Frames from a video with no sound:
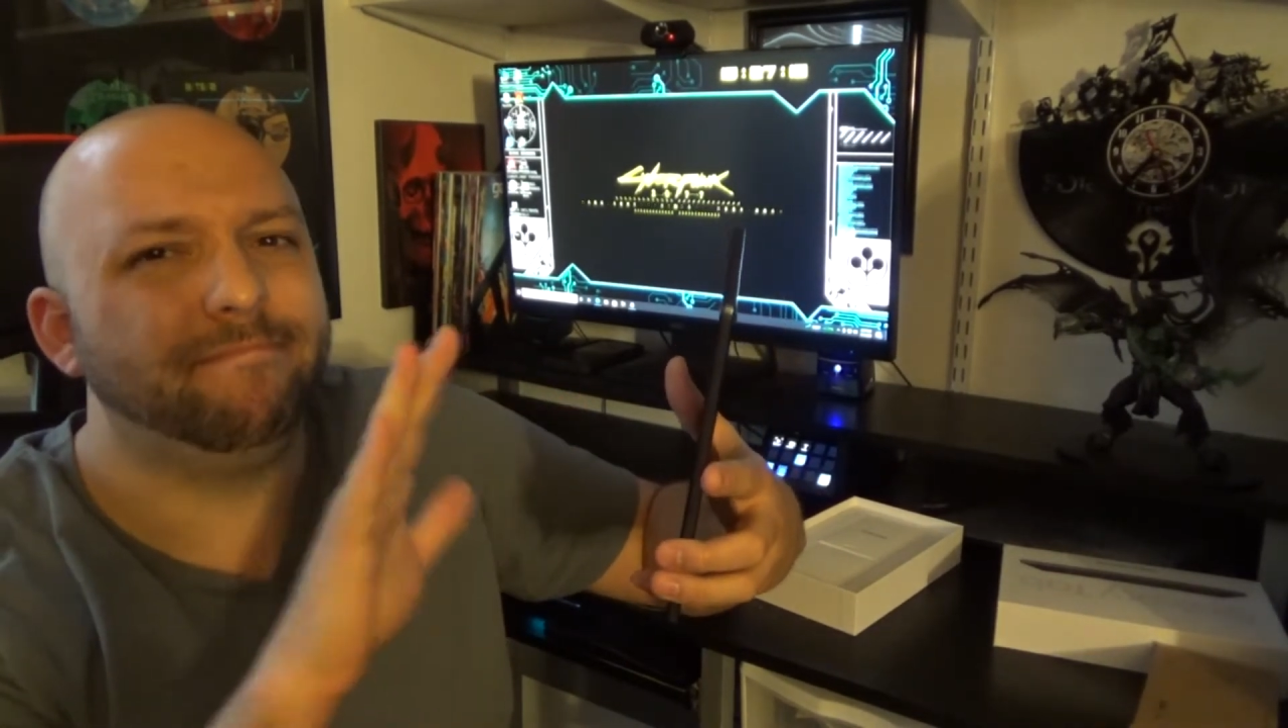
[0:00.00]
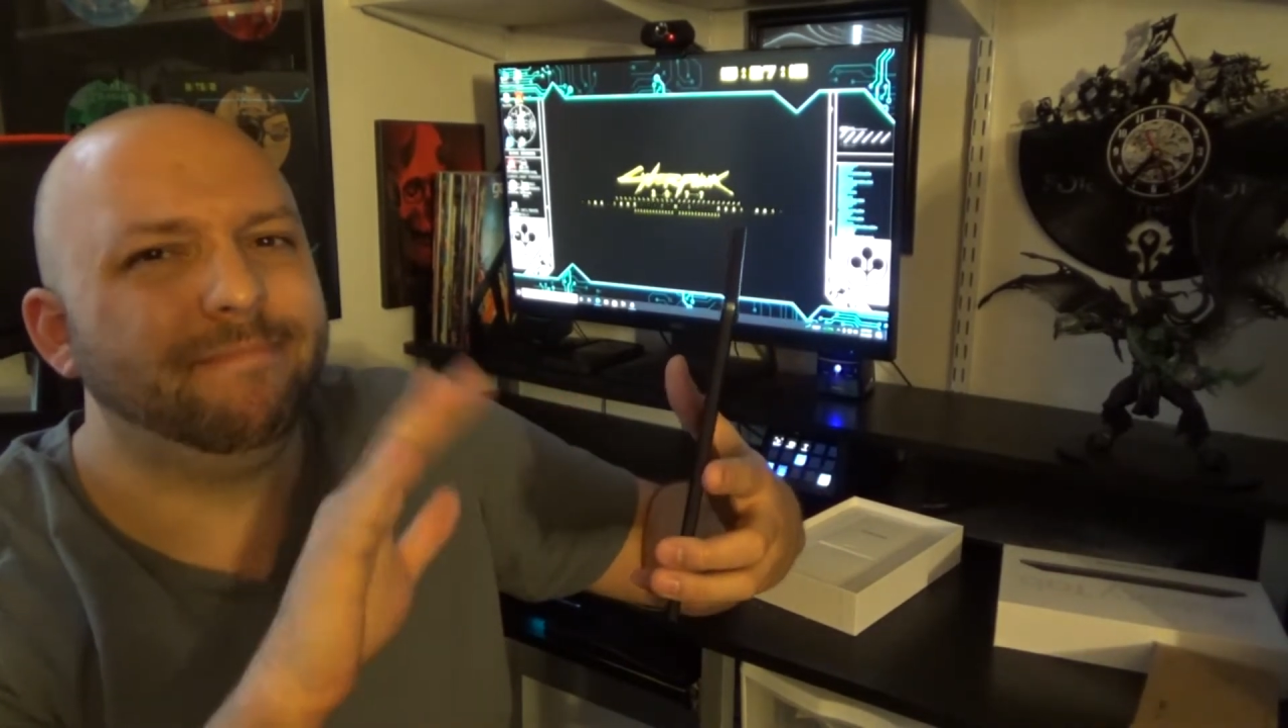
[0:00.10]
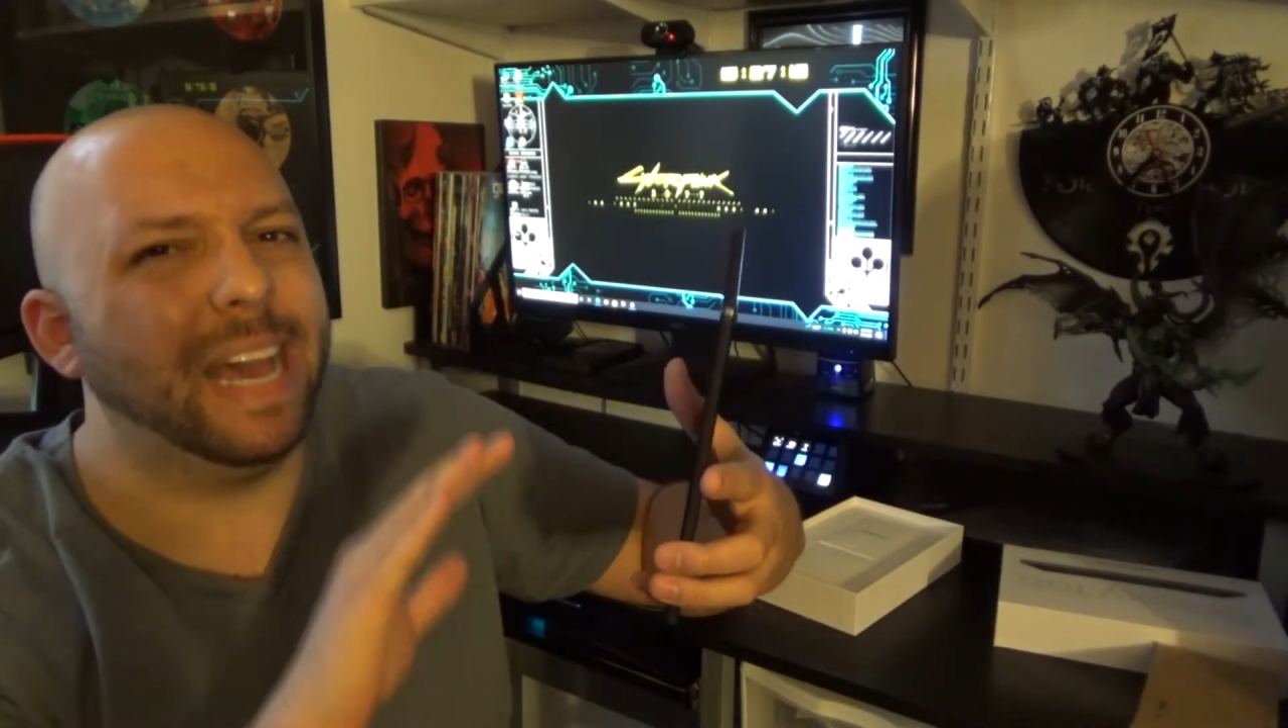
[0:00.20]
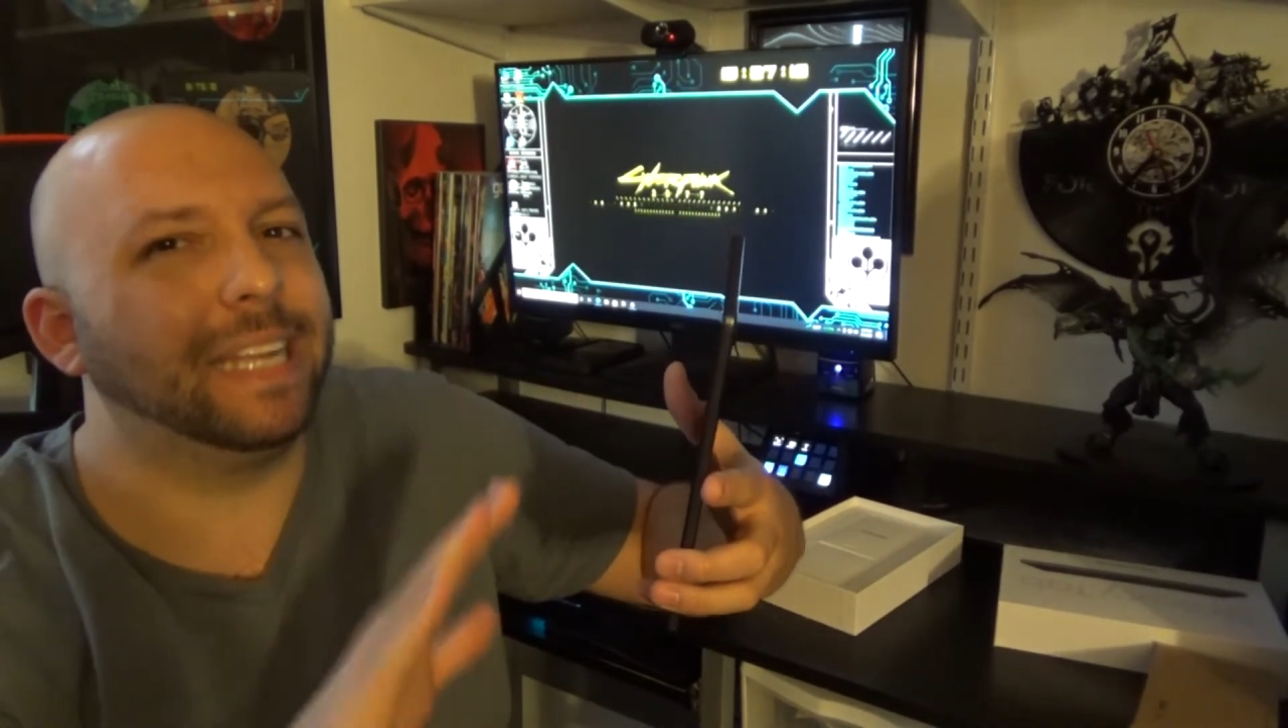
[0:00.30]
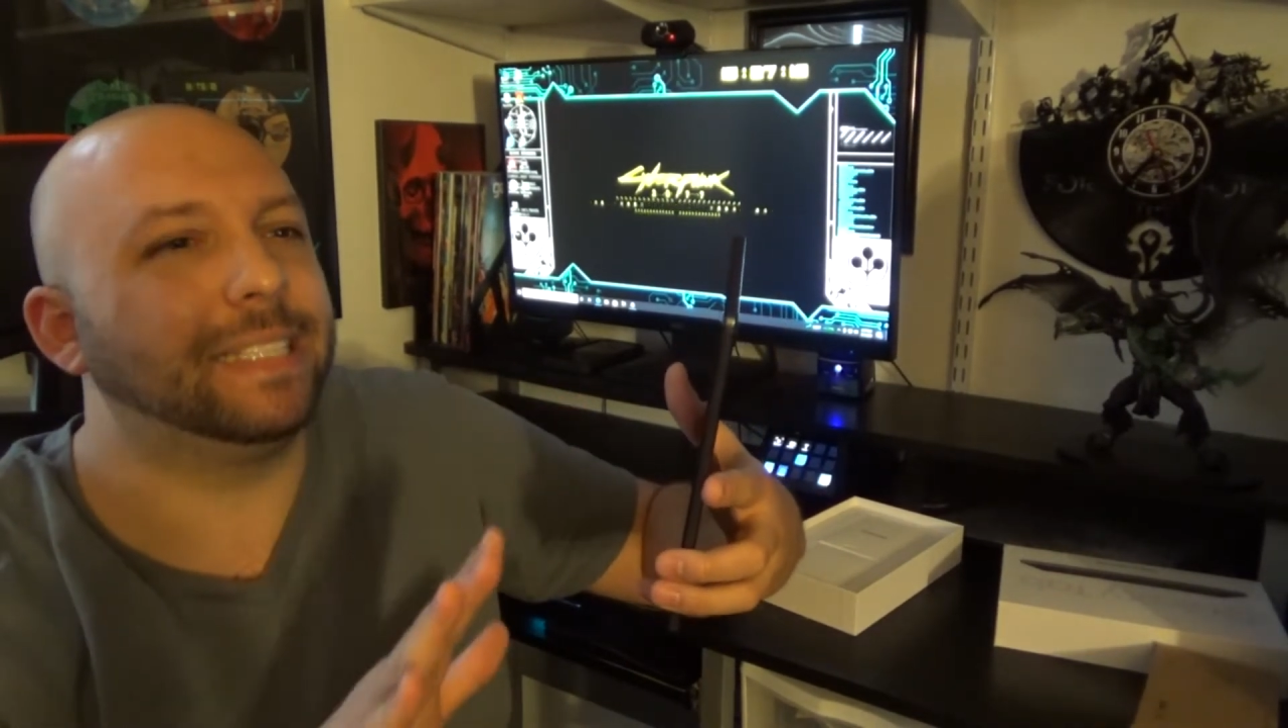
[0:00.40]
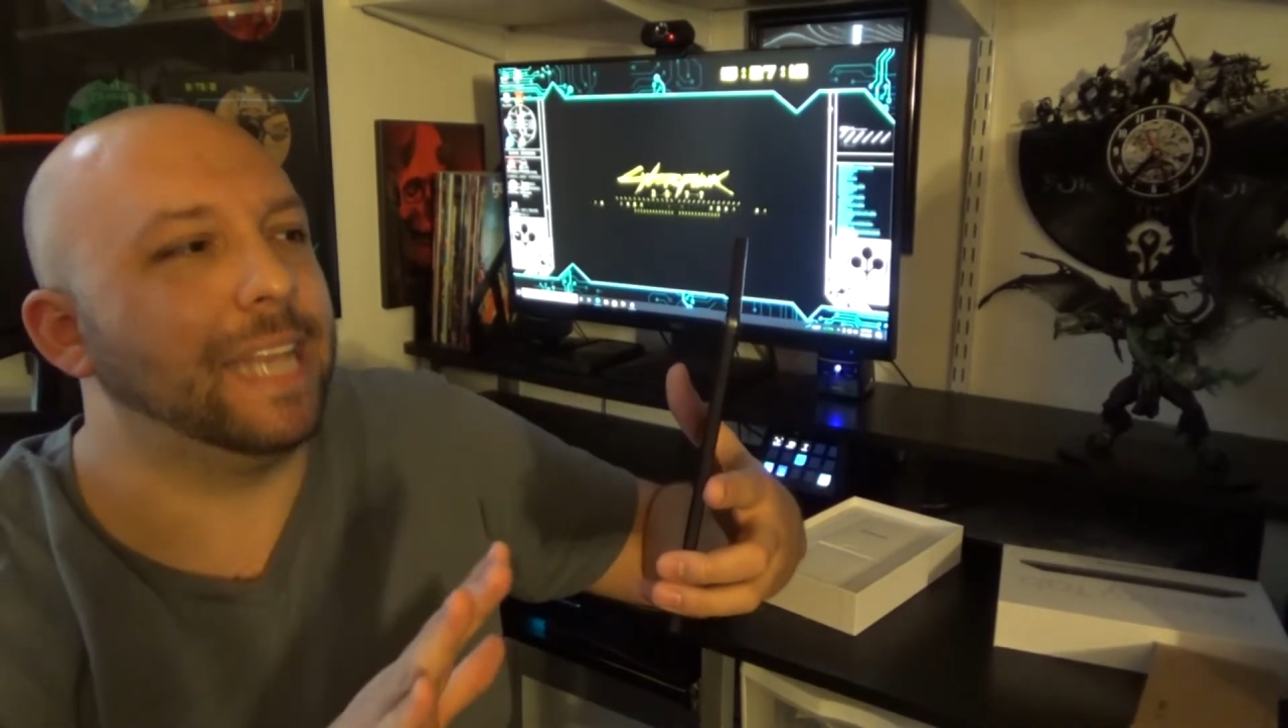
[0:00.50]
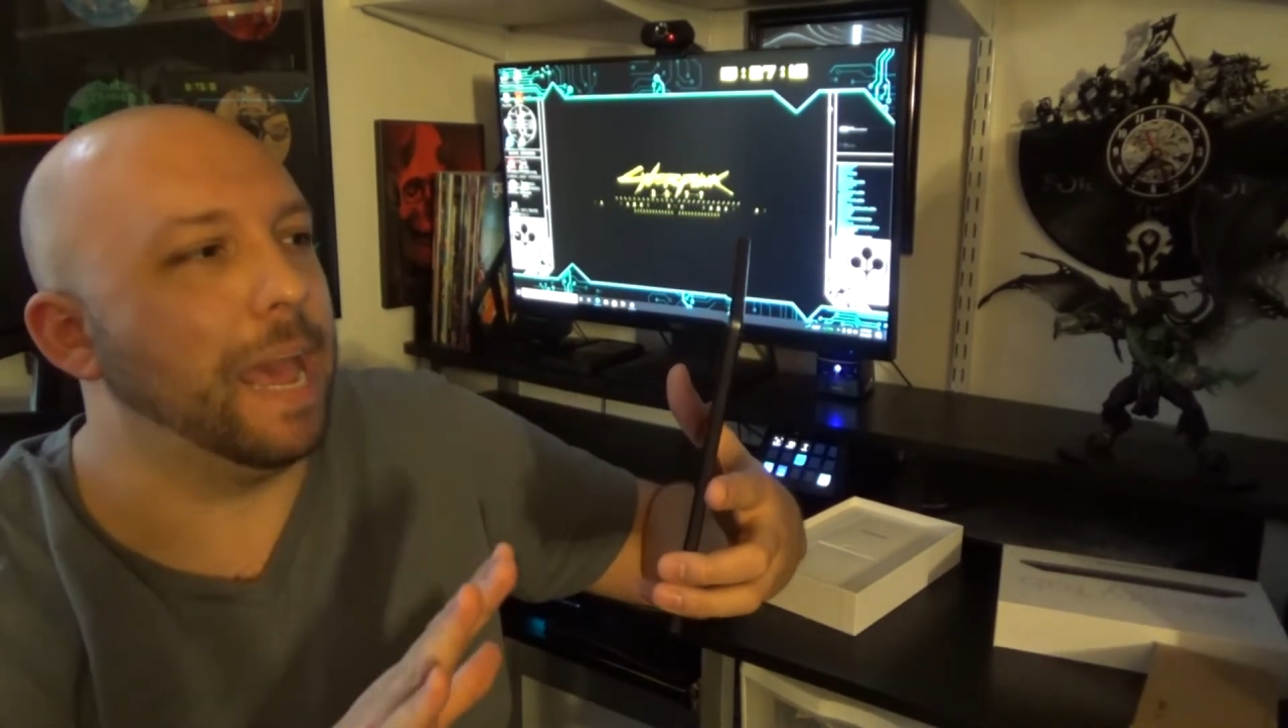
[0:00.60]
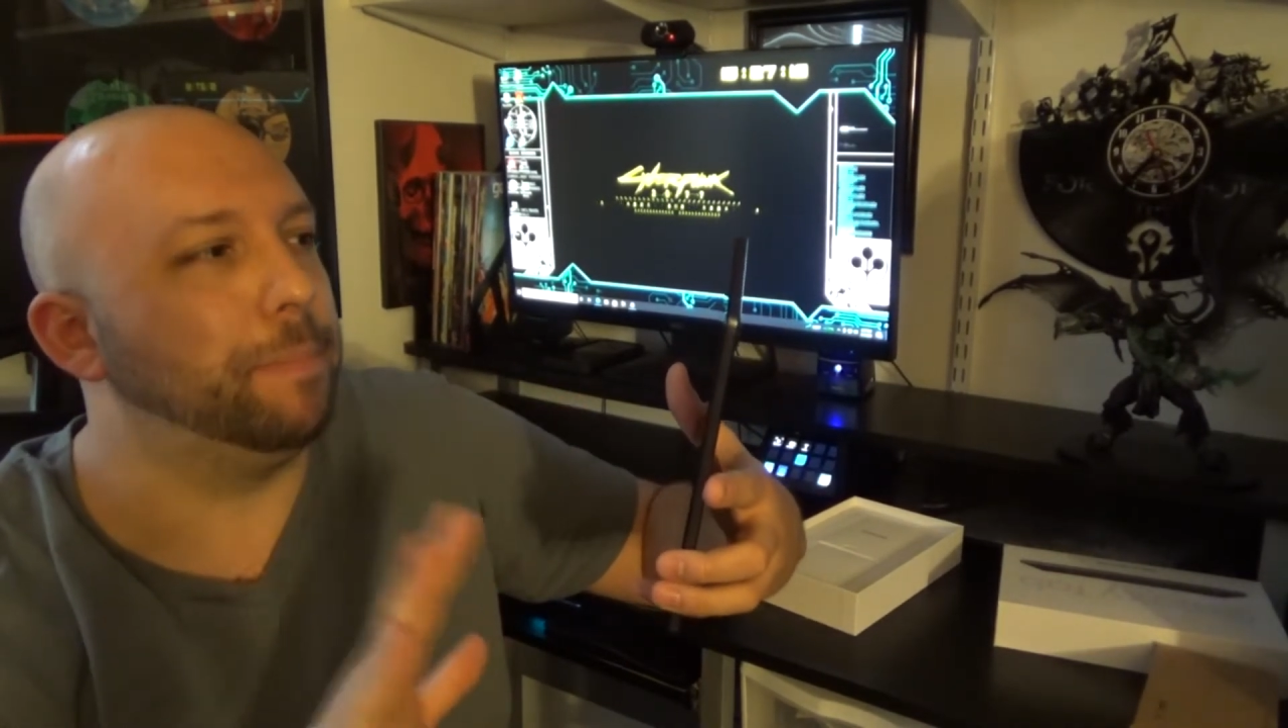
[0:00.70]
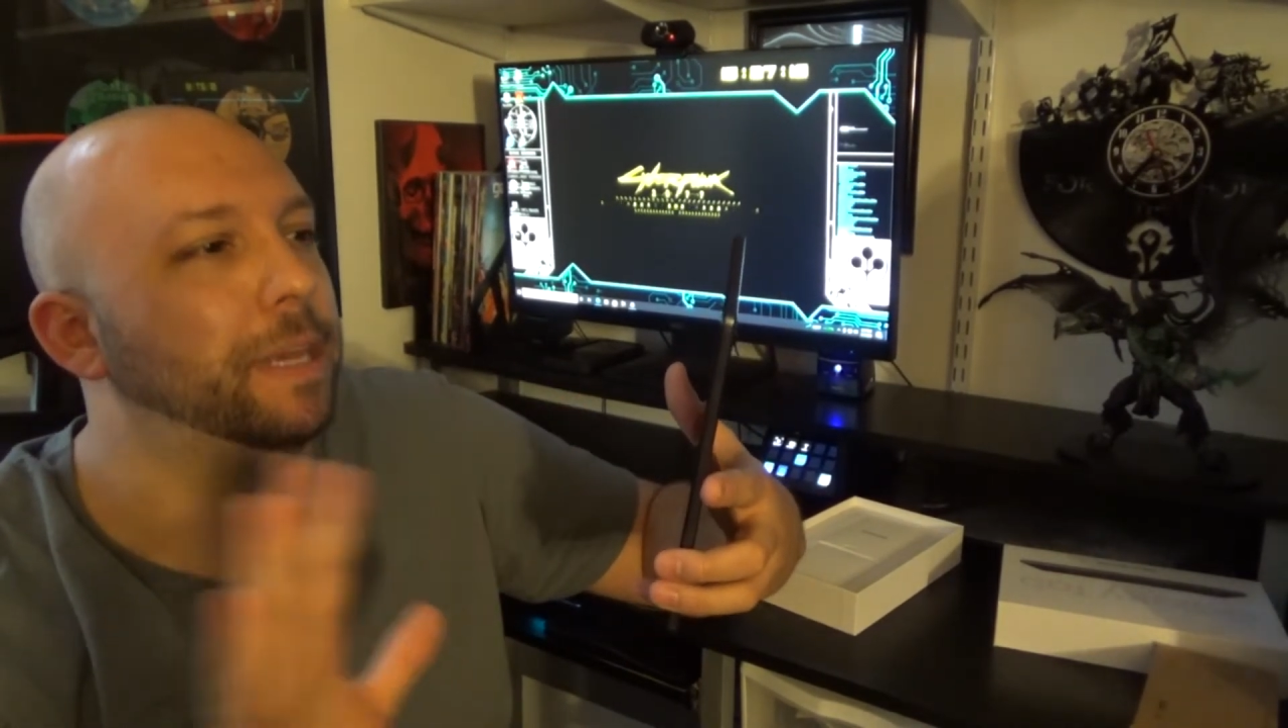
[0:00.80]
not as snappy,